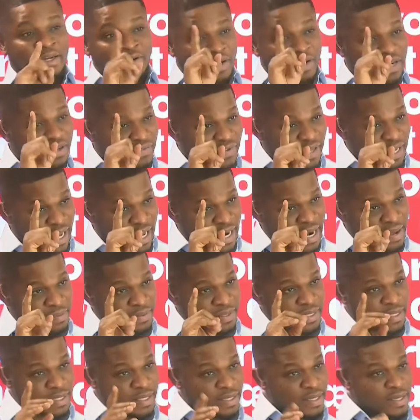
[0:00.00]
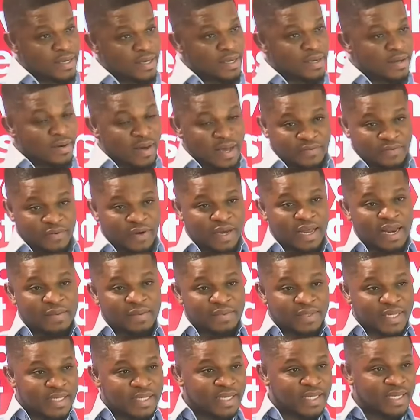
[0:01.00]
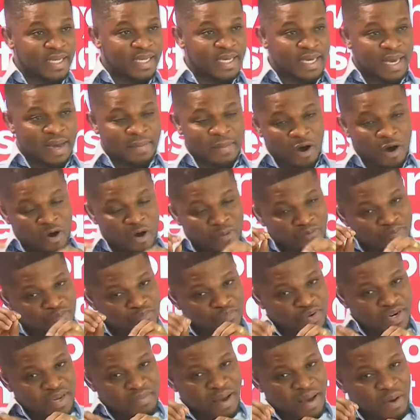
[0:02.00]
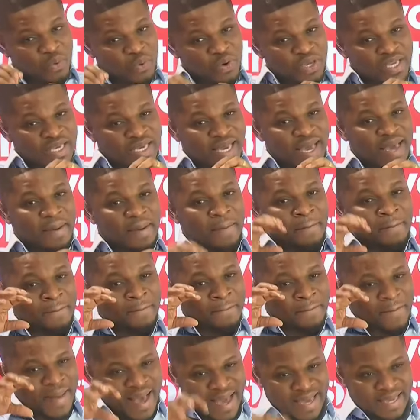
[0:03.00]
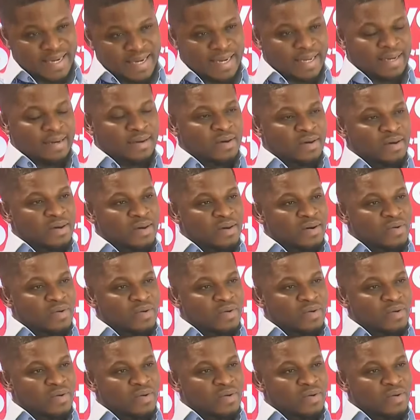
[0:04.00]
Not even galamsey. Because galamsey is illegal, but mining.